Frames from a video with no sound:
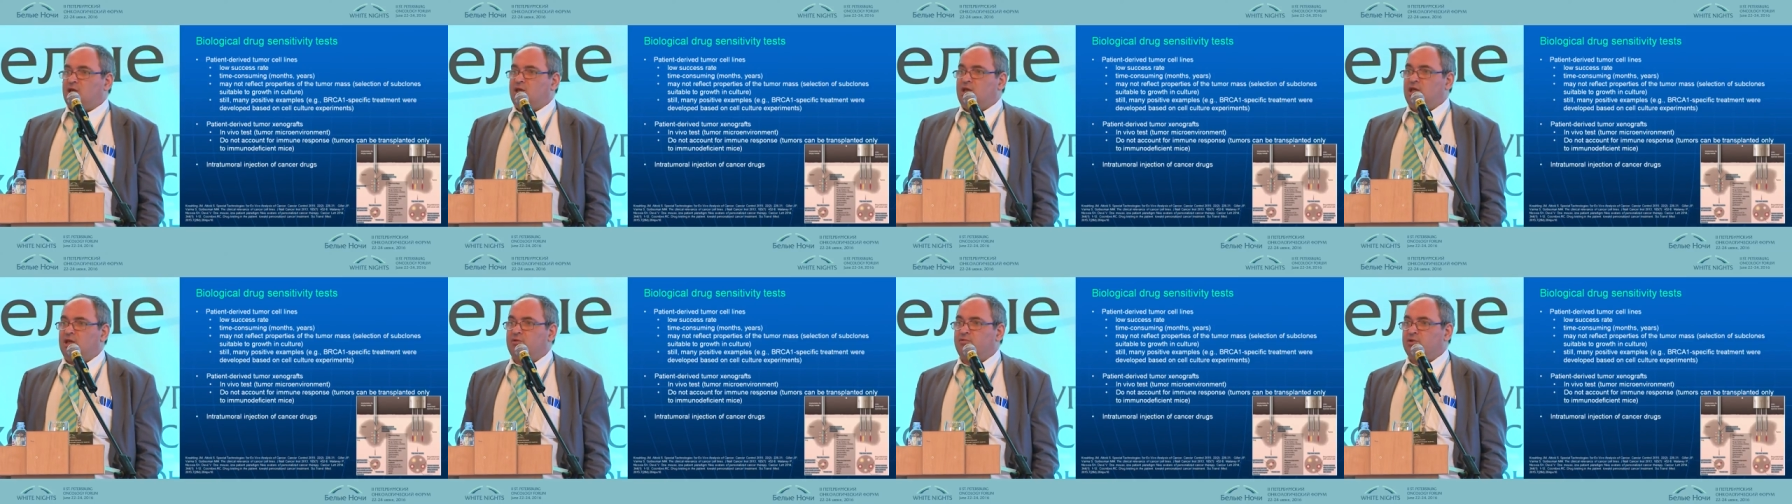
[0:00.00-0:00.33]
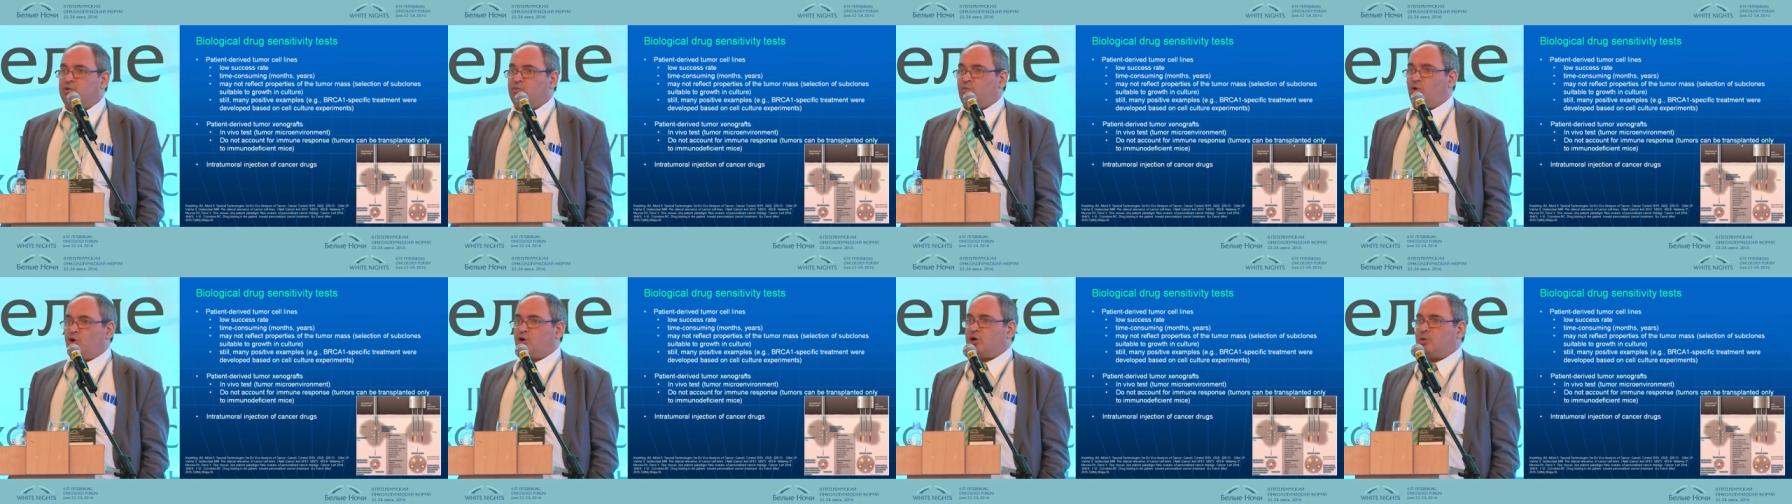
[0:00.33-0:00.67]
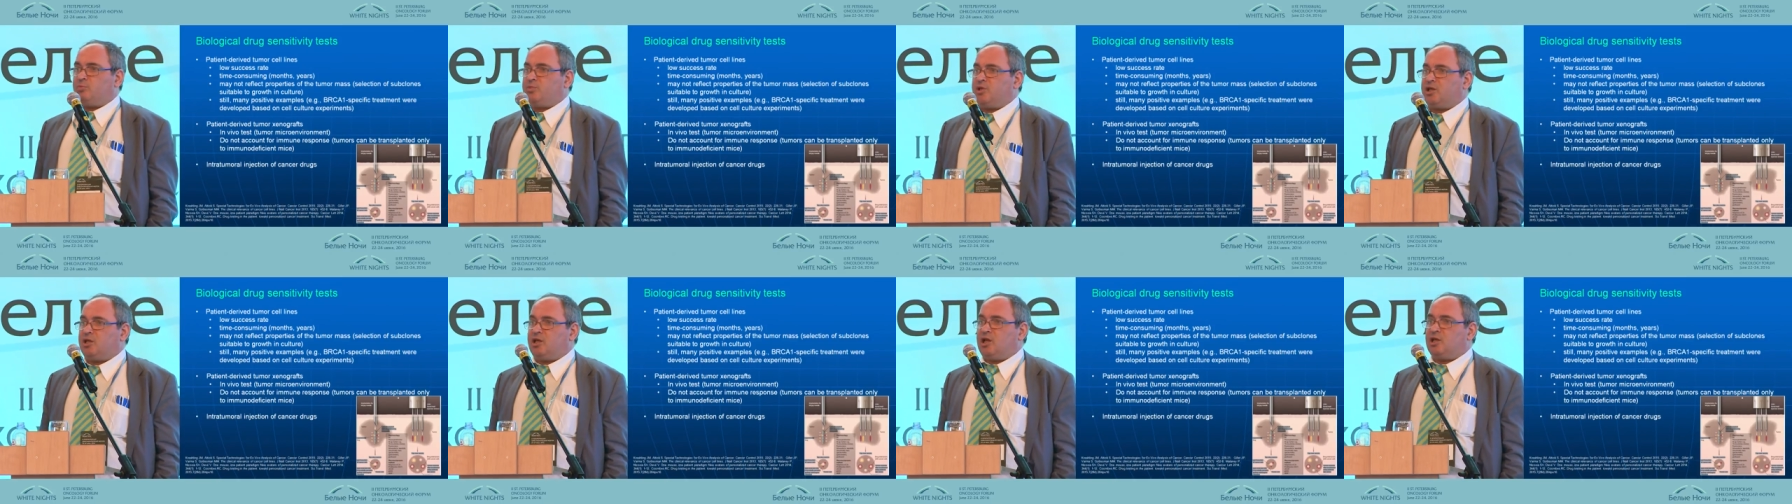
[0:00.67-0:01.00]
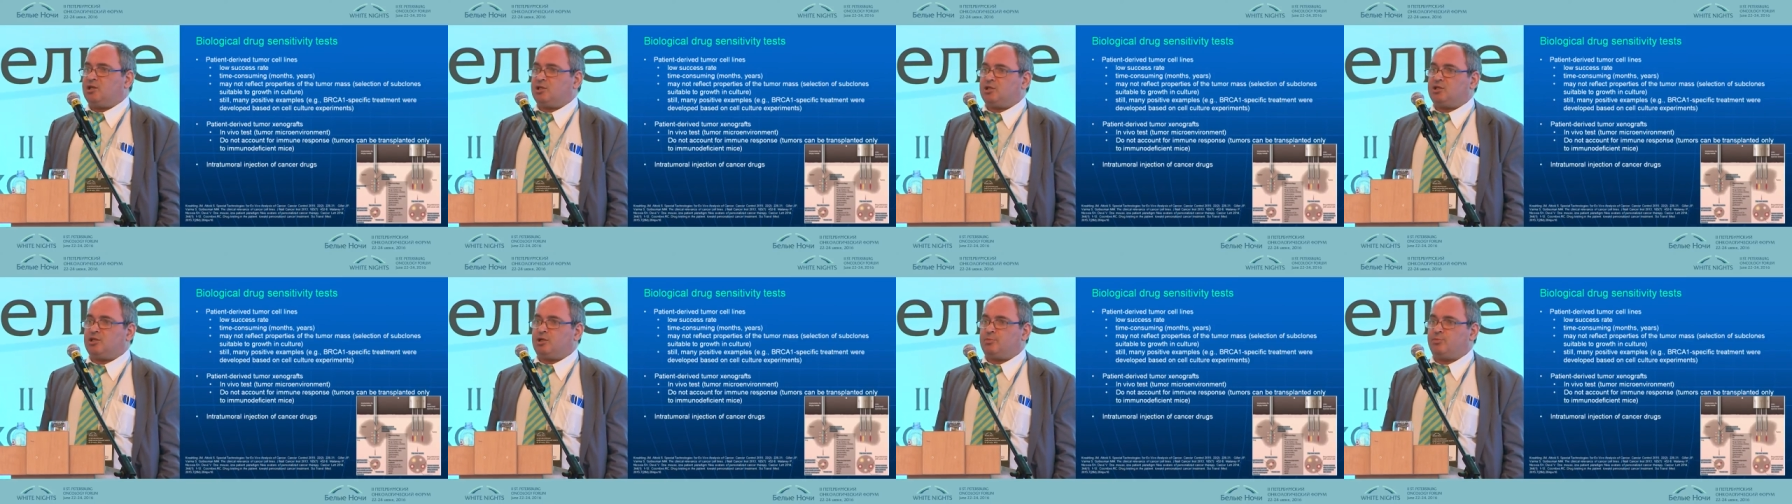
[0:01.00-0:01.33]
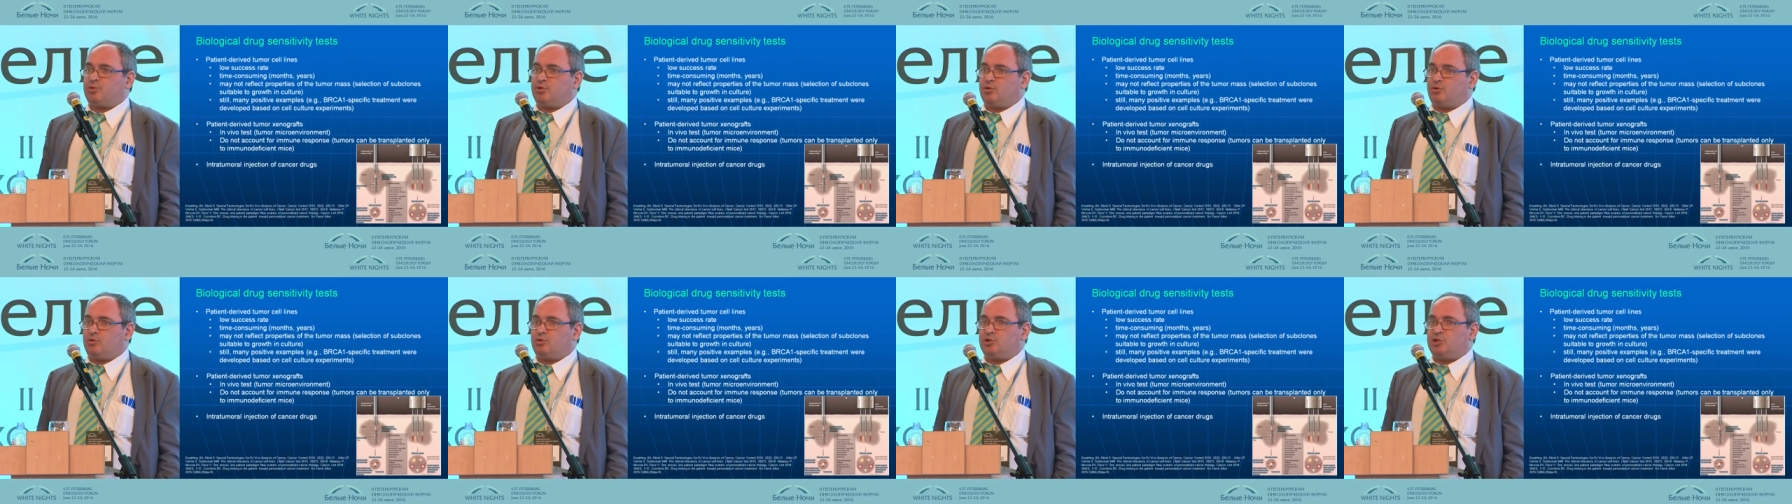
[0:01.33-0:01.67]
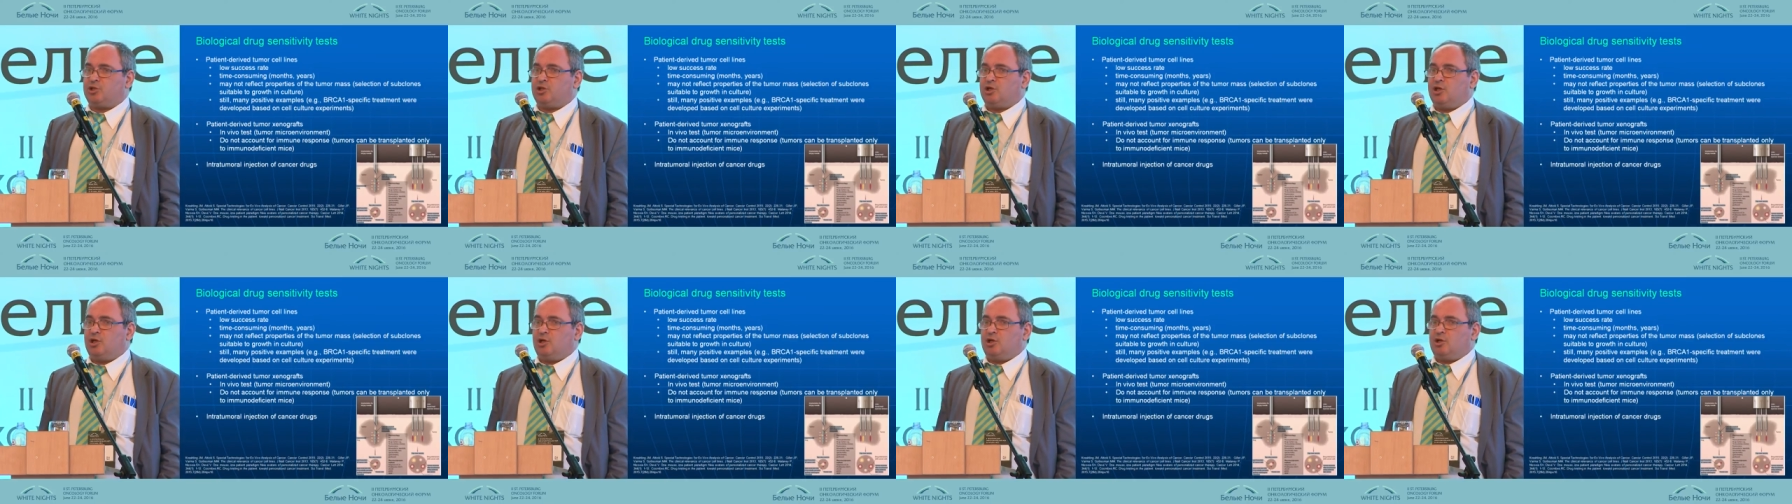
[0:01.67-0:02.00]
Even more complicated
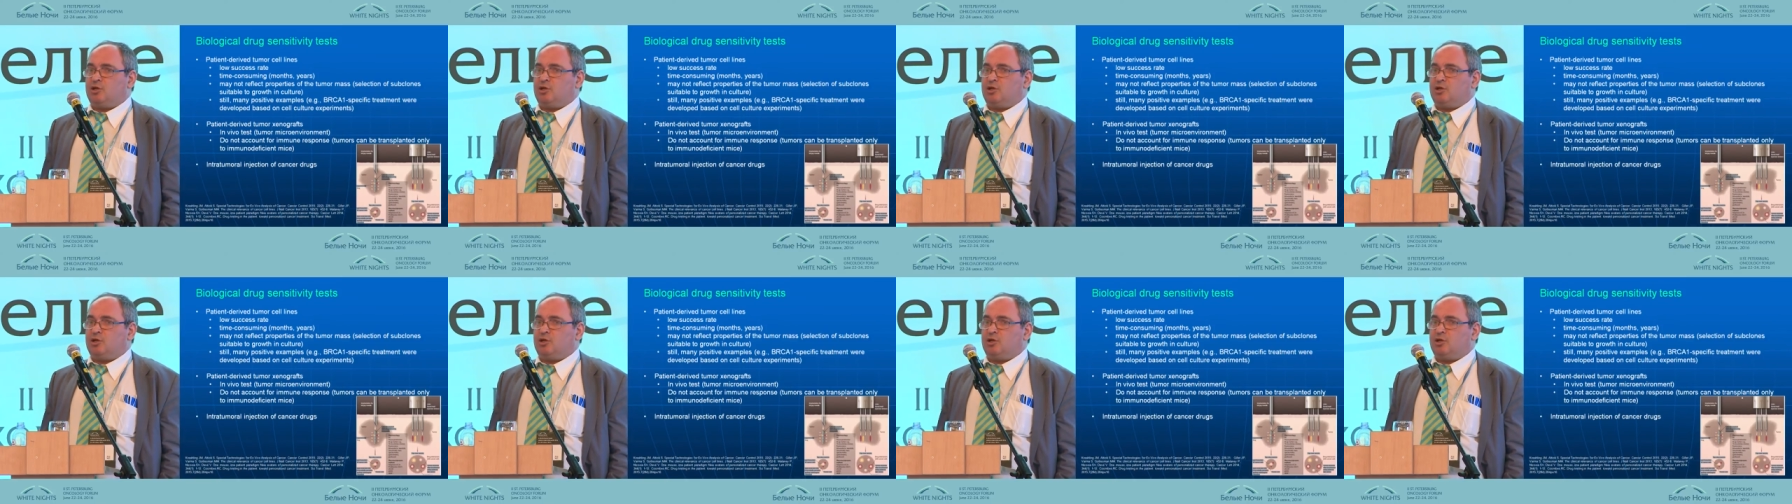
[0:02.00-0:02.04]
approach